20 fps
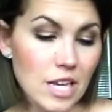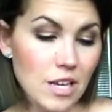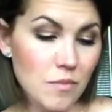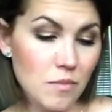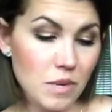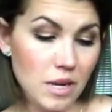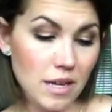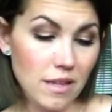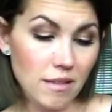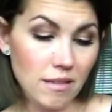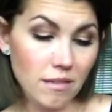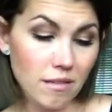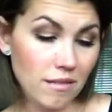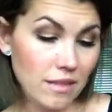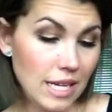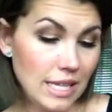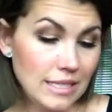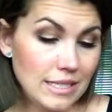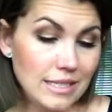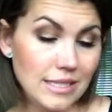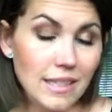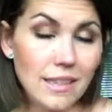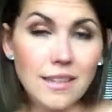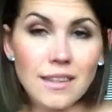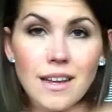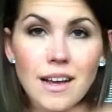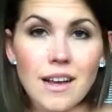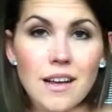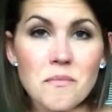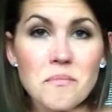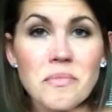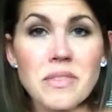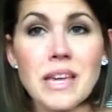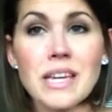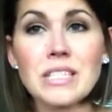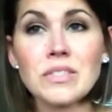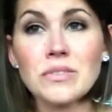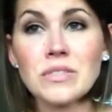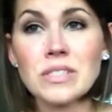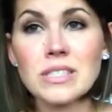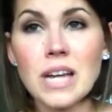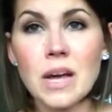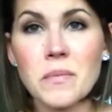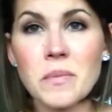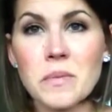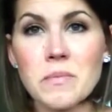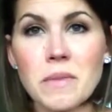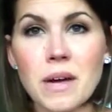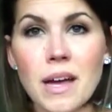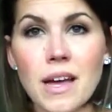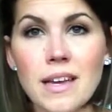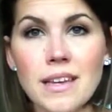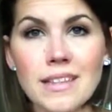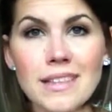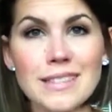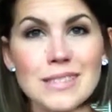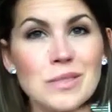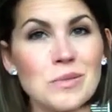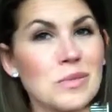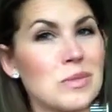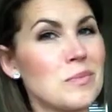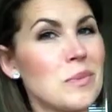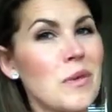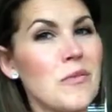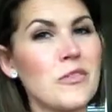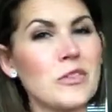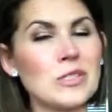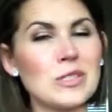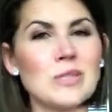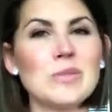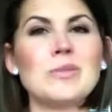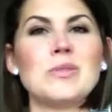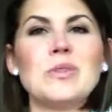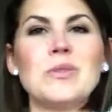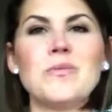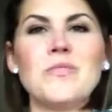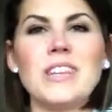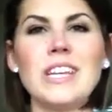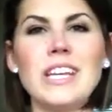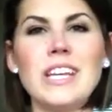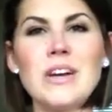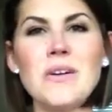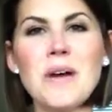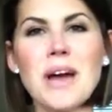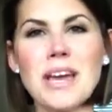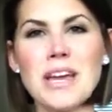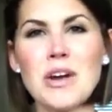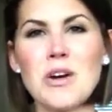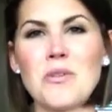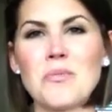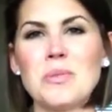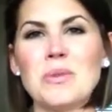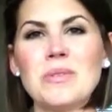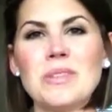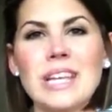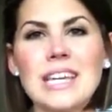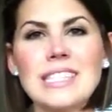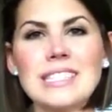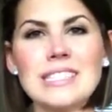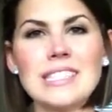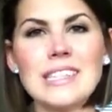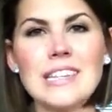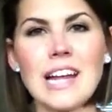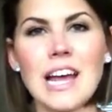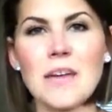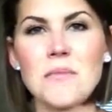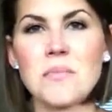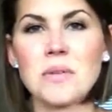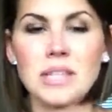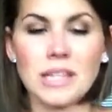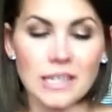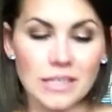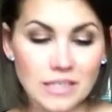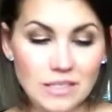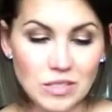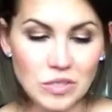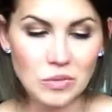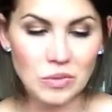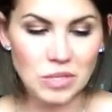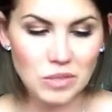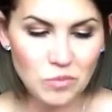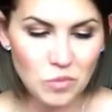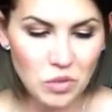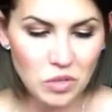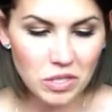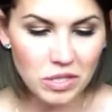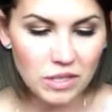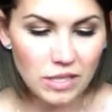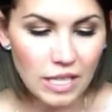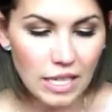But that's it. Thanks for stopping by. This was my first YouTube video. I hope you liked it. I plan on doing more.